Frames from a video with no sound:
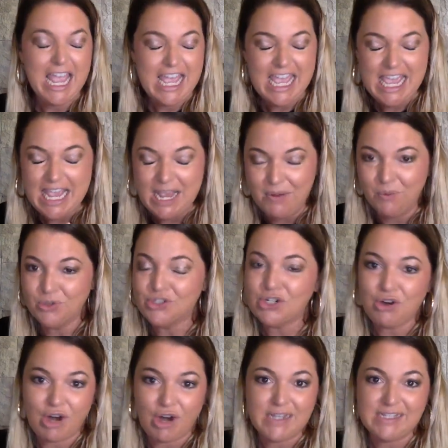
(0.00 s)
it was
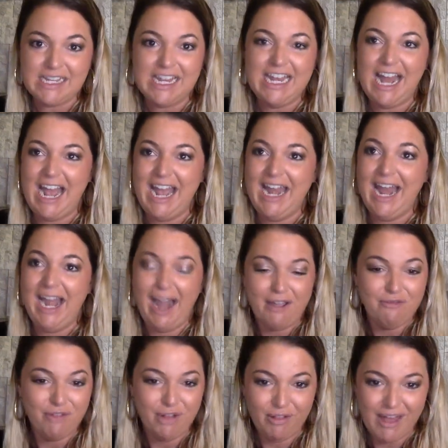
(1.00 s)
crazy. And I
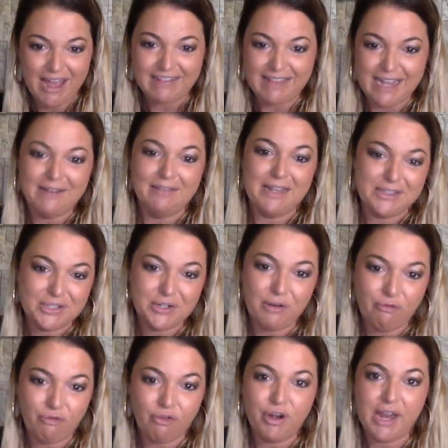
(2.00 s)
feel like that's going to
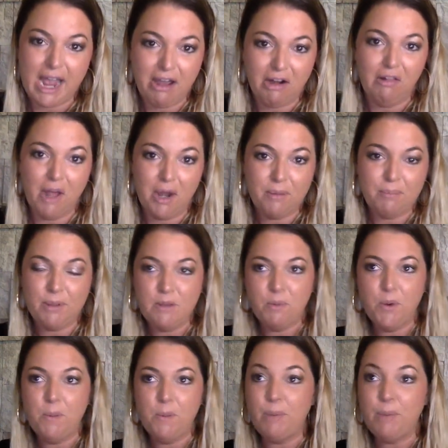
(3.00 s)
freak out a lot of
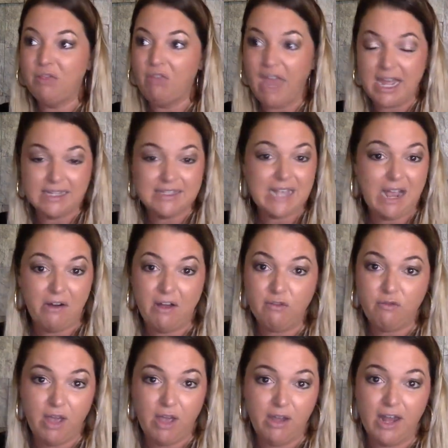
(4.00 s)
people, but that's how I
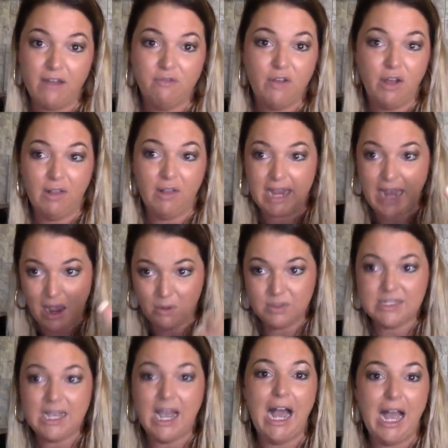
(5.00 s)
felt. I felt like I was
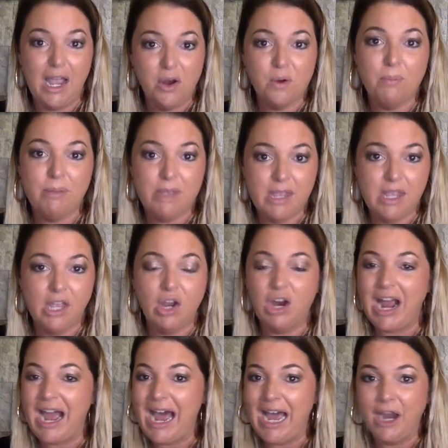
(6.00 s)
a higher being or
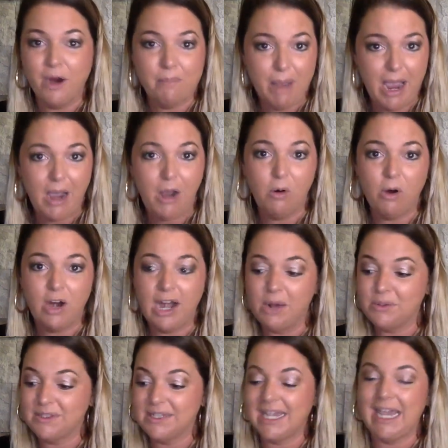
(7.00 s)
a higher power, and I
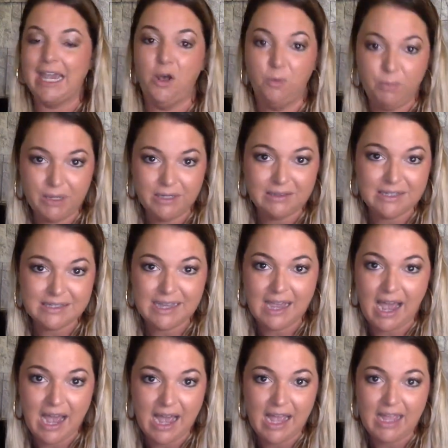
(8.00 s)
was like helping this
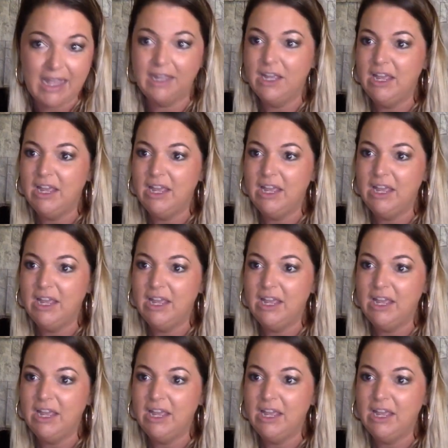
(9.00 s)
guy,